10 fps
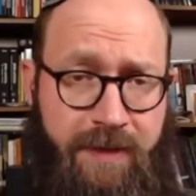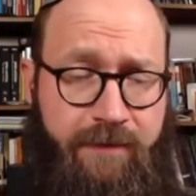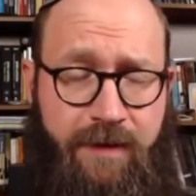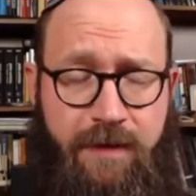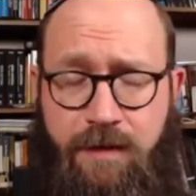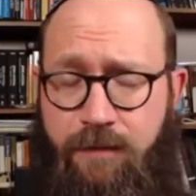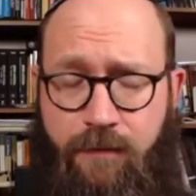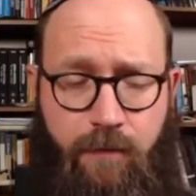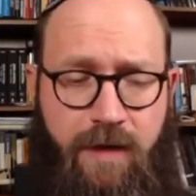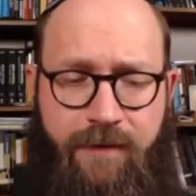believe in this
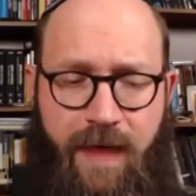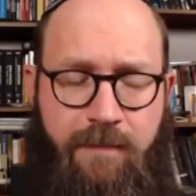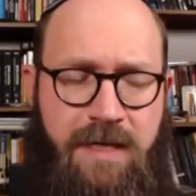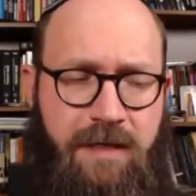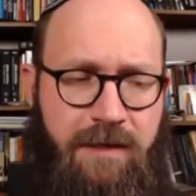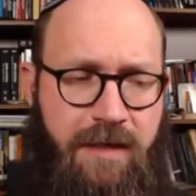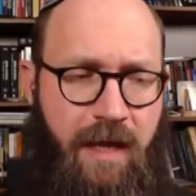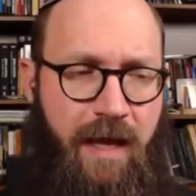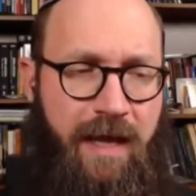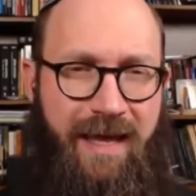stuff or whatever that means,
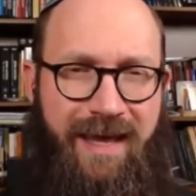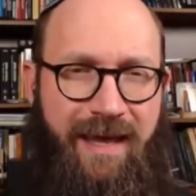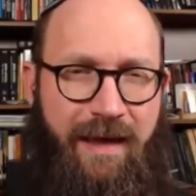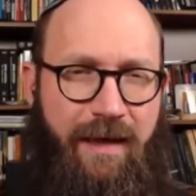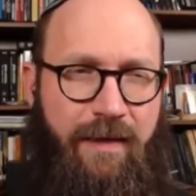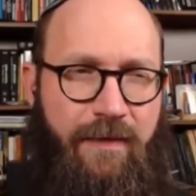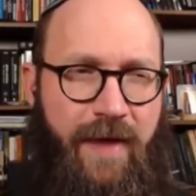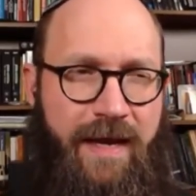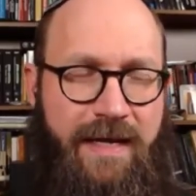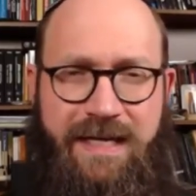
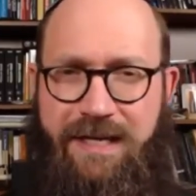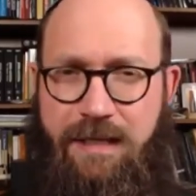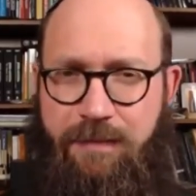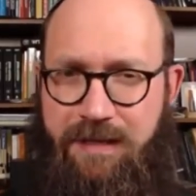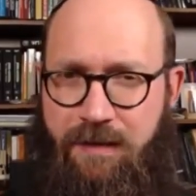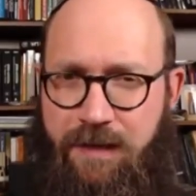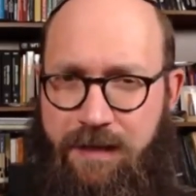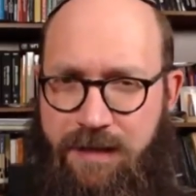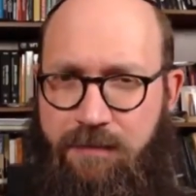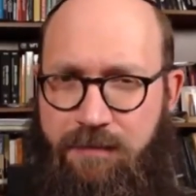that it needs to be
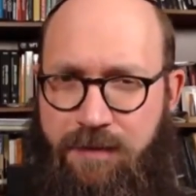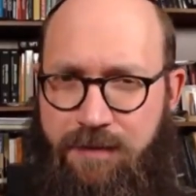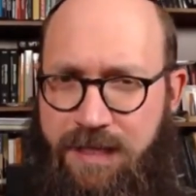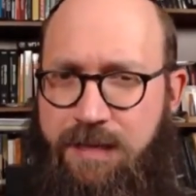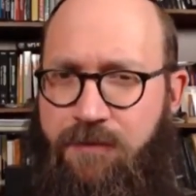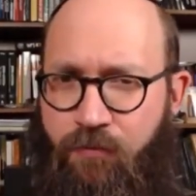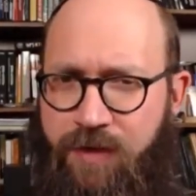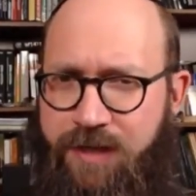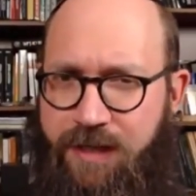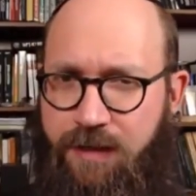studied seems, seemed
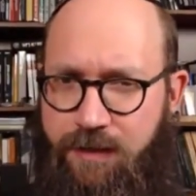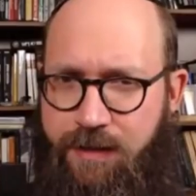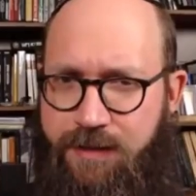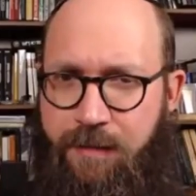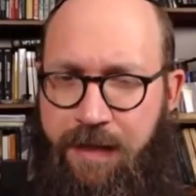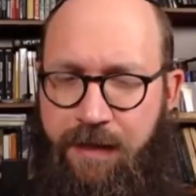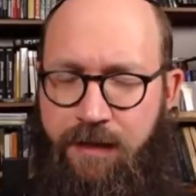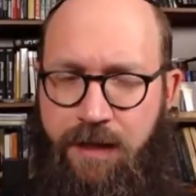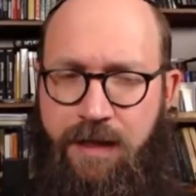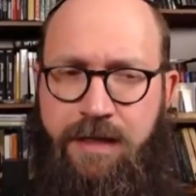really clear to
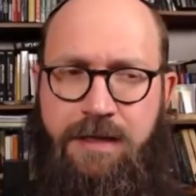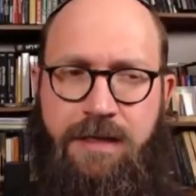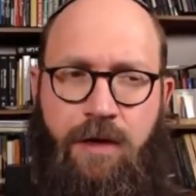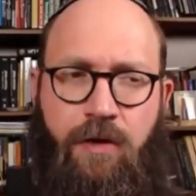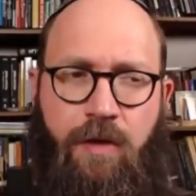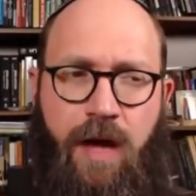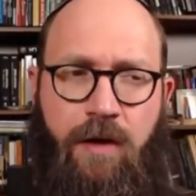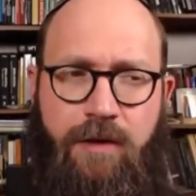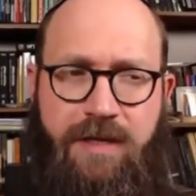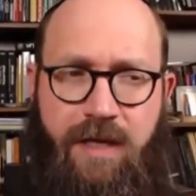me. And so
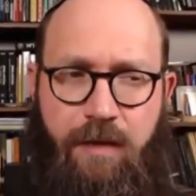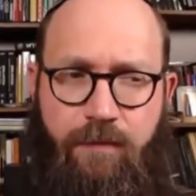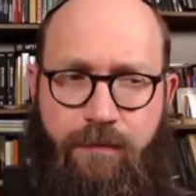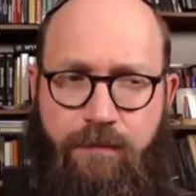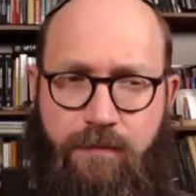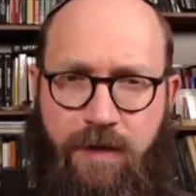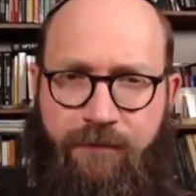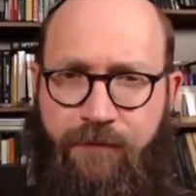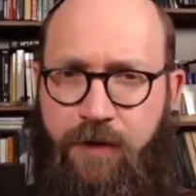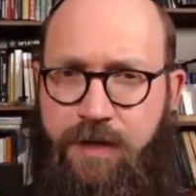I always kept a
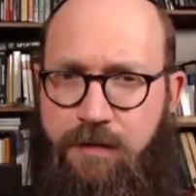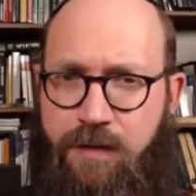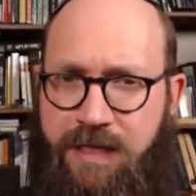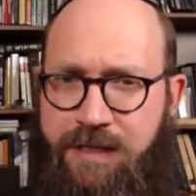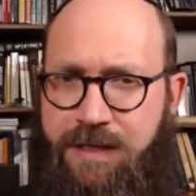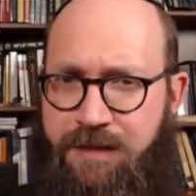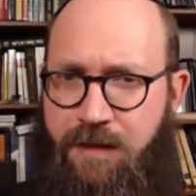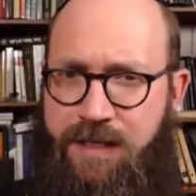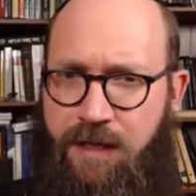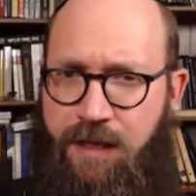foot in
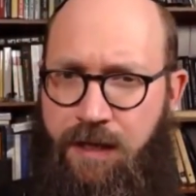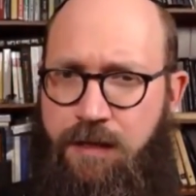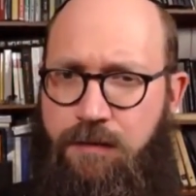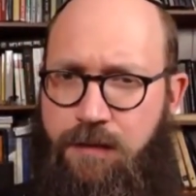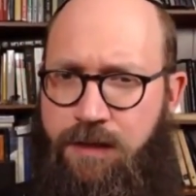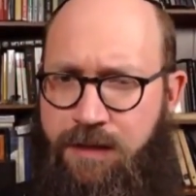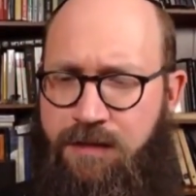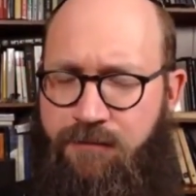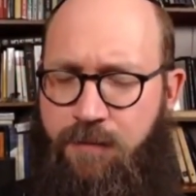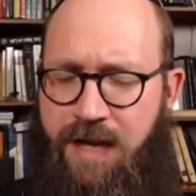studying it, at
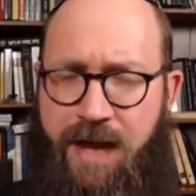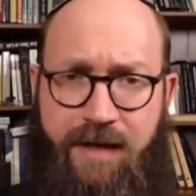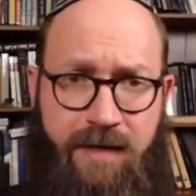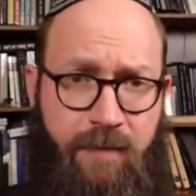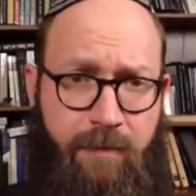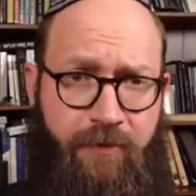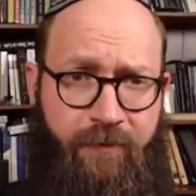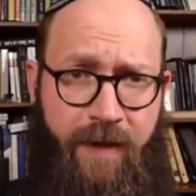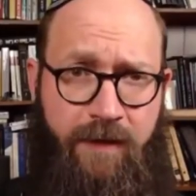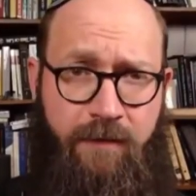least from an academic
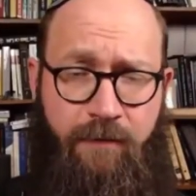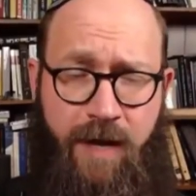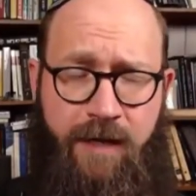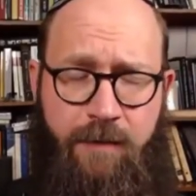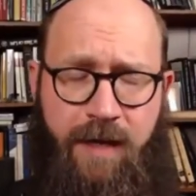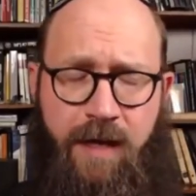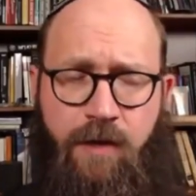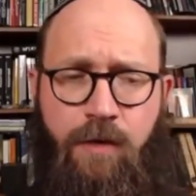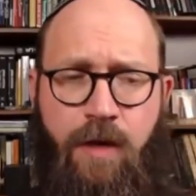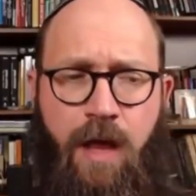perspective or an academic
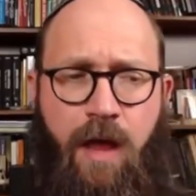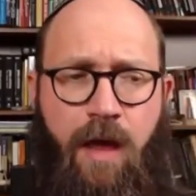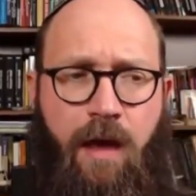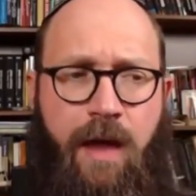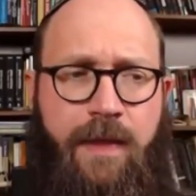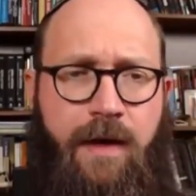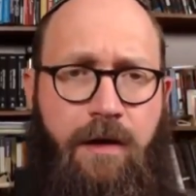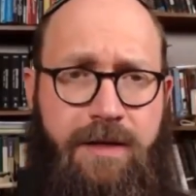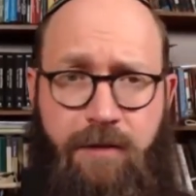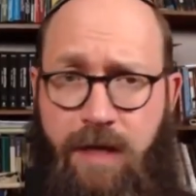angle and then I
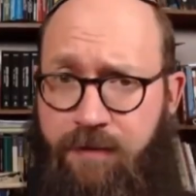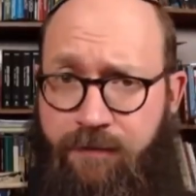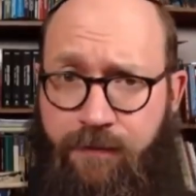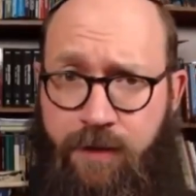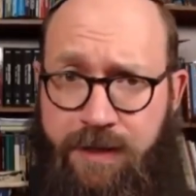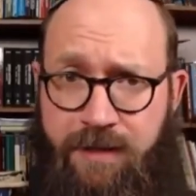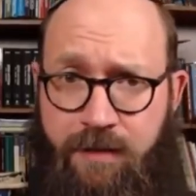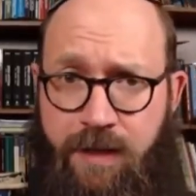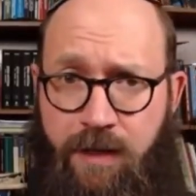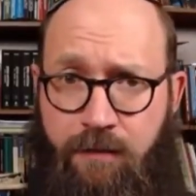also kept a foot in
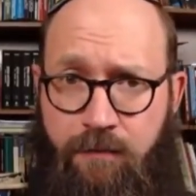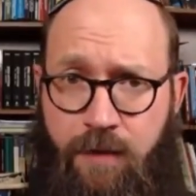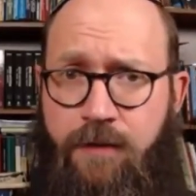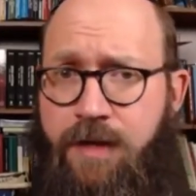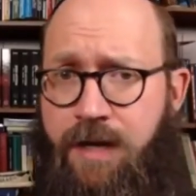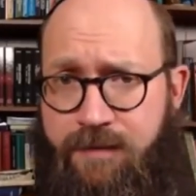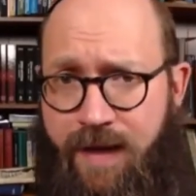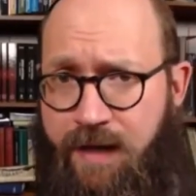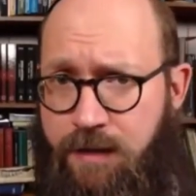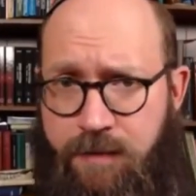studying other kinds
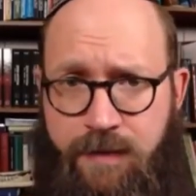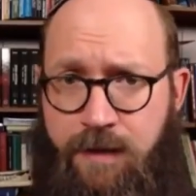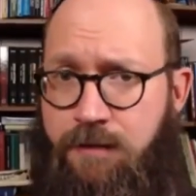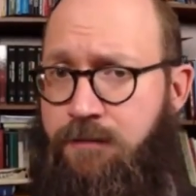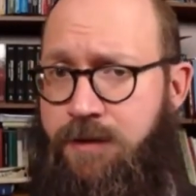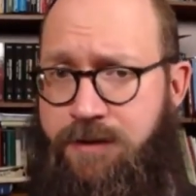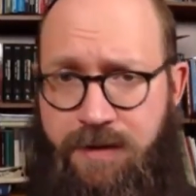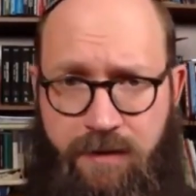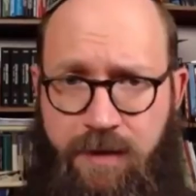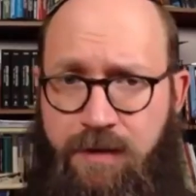of academic things,
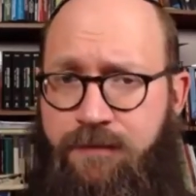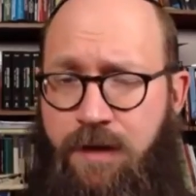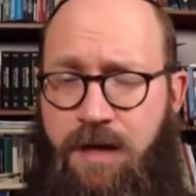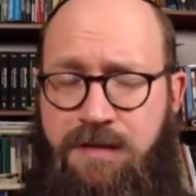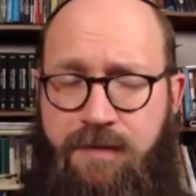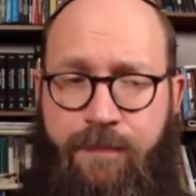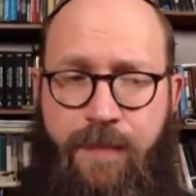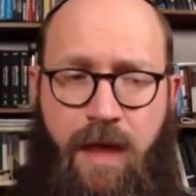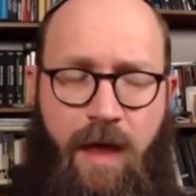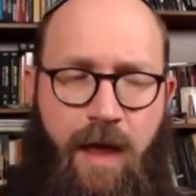religious studies, philosophy.
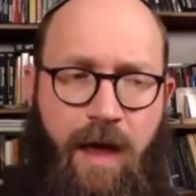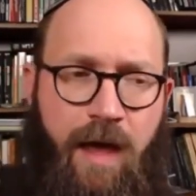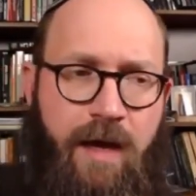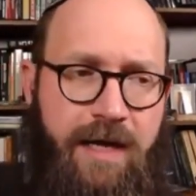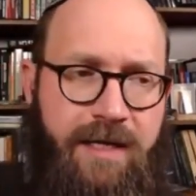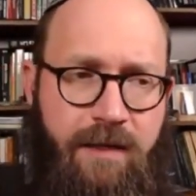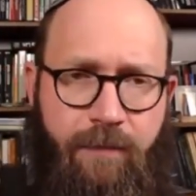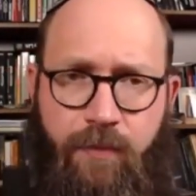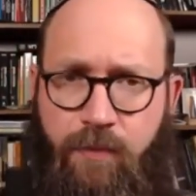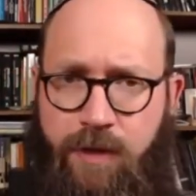And at
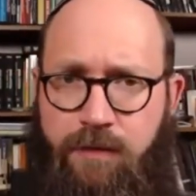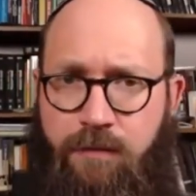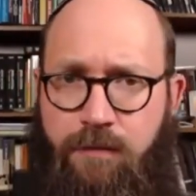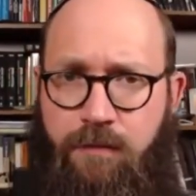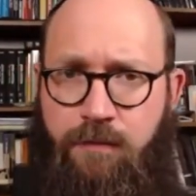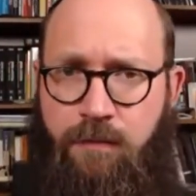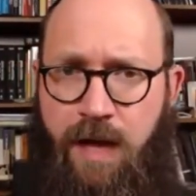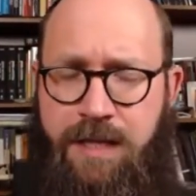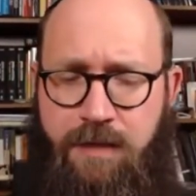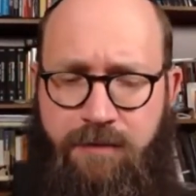some point,
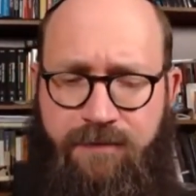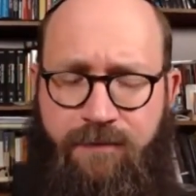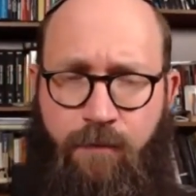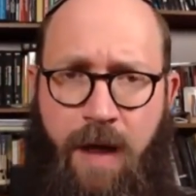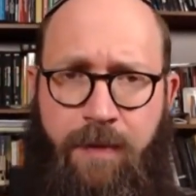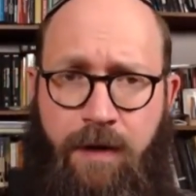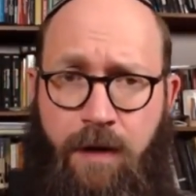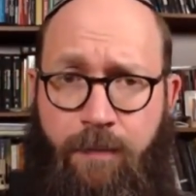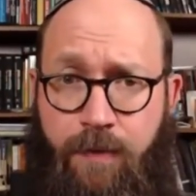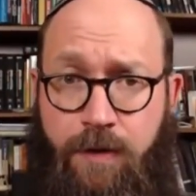as I was wrapping
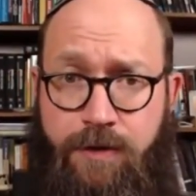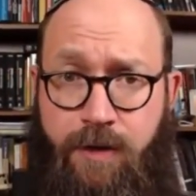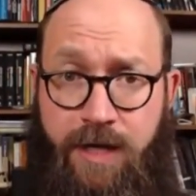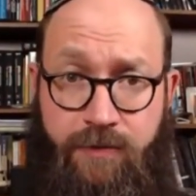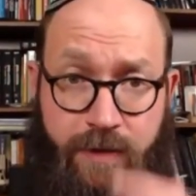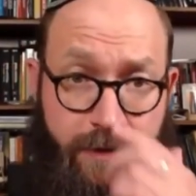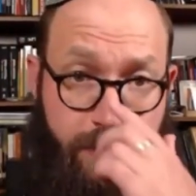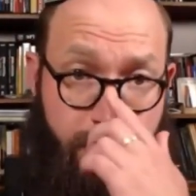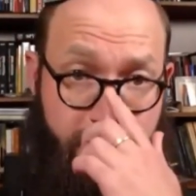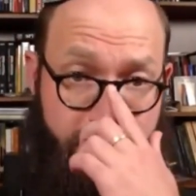up
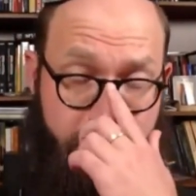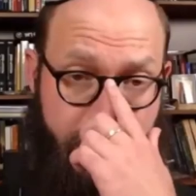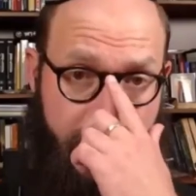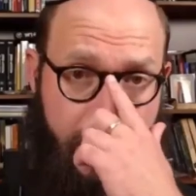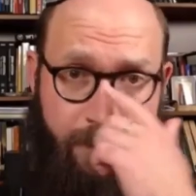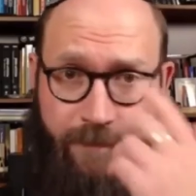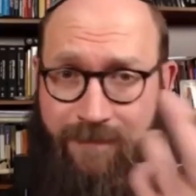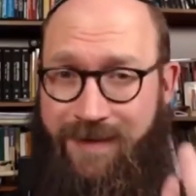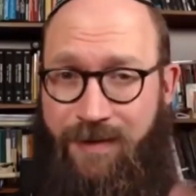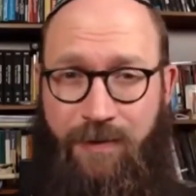undergraduate, the question just
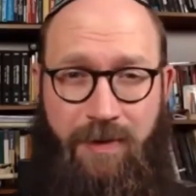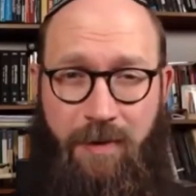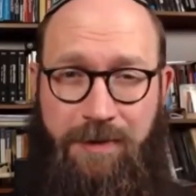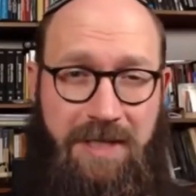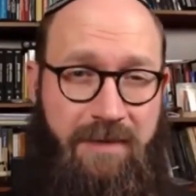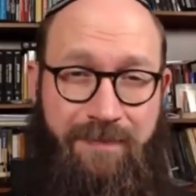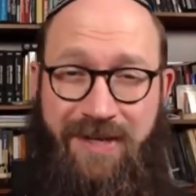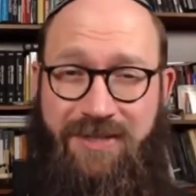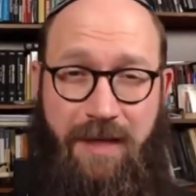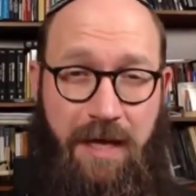became, you know, what do I want to
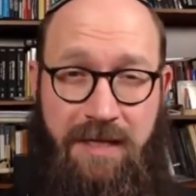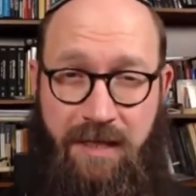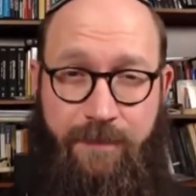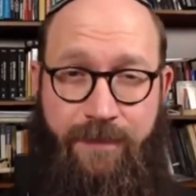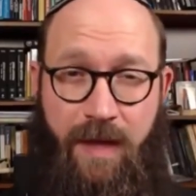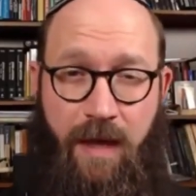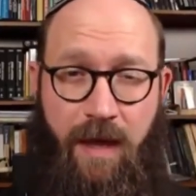specialize in?